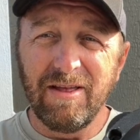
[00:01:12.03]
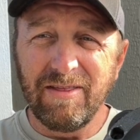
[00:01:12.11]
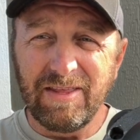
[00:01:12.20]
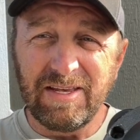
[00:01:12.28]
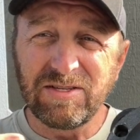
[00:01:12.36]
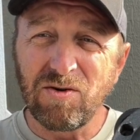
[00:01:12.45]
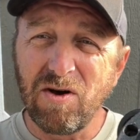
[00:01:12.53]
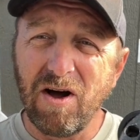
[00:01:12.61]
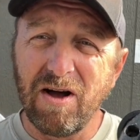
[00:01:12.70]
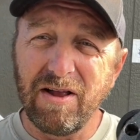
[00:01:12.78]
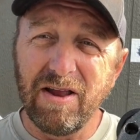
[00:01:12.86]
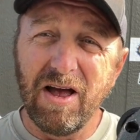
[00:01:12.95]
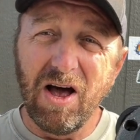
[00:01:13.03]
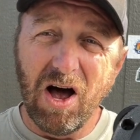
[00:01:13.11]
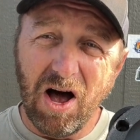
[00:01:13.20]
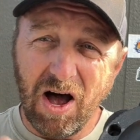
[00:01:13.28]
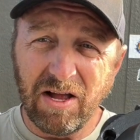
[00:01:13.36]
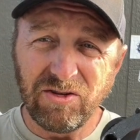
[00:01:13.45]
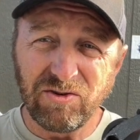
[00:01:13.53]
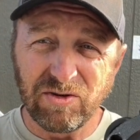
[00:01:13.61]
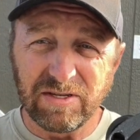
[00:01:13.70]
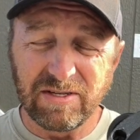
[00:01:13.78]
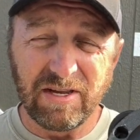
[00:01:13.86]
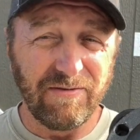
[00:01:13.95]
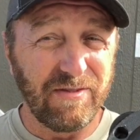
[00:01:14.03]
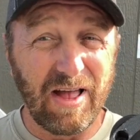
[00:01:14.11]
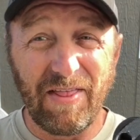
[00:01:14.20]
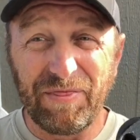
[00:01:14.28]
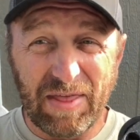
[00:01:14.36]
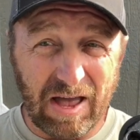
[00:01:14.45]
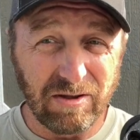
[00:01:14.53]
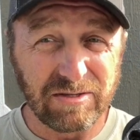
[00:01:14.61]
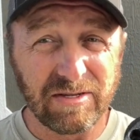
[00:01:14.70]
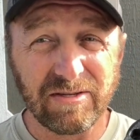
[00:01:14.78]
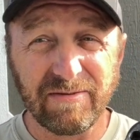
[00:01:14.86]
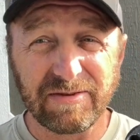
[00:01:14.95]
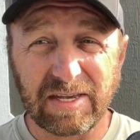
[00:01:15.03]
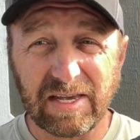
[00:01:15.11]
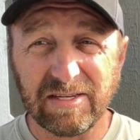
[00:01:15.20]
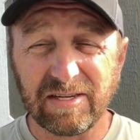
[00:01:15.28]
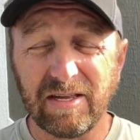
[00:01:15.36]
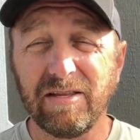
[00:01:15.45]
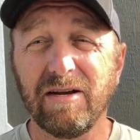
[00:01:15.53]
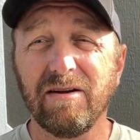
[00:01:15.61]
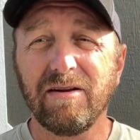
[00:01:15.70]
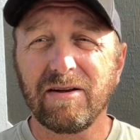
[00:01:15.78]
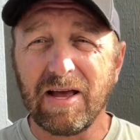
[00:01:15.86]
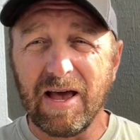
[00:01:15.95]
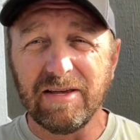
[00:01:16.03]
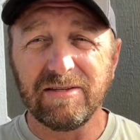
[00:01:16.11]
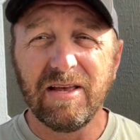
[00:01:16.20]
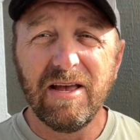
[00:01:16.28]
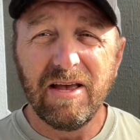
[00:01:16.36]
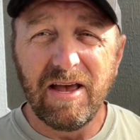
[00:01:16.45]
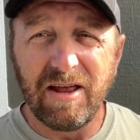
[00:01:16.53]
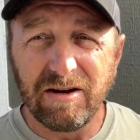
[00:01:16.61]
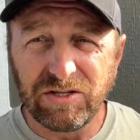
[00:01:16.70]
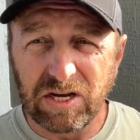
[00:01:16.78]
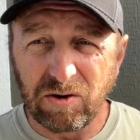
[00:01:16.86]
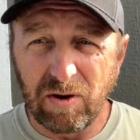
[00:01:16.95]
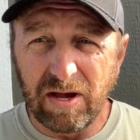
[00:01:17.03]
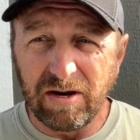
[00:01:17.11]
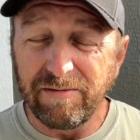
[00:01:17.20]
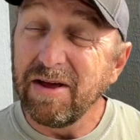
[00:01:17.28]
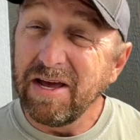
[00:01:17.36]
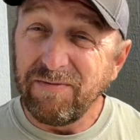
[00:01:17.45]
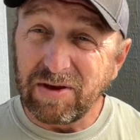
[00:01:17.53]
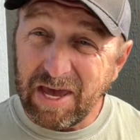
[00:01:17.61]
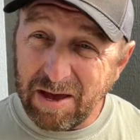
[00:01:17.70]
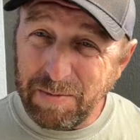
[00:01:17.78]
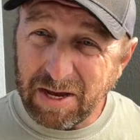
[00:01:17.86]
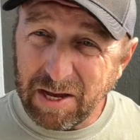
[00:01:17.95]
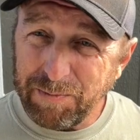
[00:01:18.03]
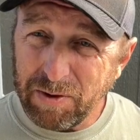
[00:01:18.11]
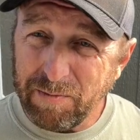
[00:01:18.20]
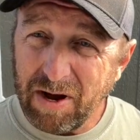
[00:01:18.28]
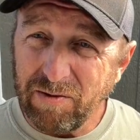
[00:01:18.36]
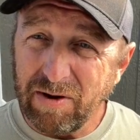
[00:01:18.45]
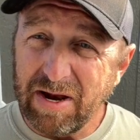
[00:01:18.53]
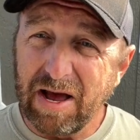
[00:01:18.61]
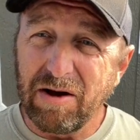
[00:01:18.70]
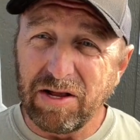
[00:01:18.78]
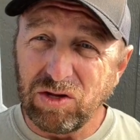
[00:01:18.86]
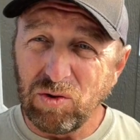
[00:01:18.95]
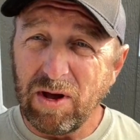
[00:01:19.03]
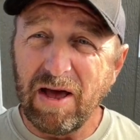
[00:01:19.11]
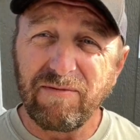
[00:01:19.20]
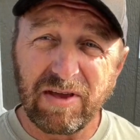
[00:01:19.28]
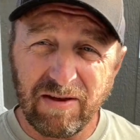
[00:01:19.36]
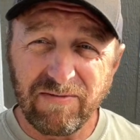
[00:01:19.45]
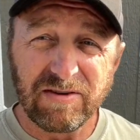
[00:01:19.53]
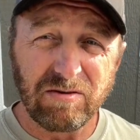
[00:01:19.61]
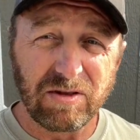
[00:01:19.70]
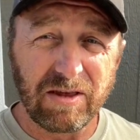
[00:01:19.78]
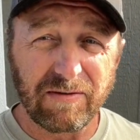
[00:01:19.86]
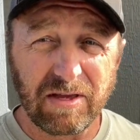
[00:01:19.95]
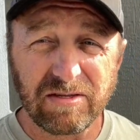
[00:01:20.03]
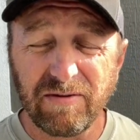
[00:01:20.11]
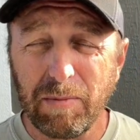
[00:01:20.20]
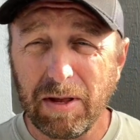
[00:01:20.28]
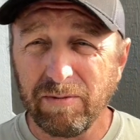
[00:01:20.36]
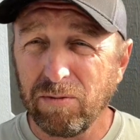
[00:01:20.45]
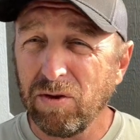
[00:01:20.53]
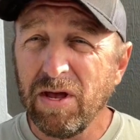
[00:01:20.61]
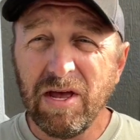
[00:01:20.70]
These are on hundreds, if not thousands of skis out there. Guys, Energy Creative, if you can't make up your mind right now, I do have gift certificates available.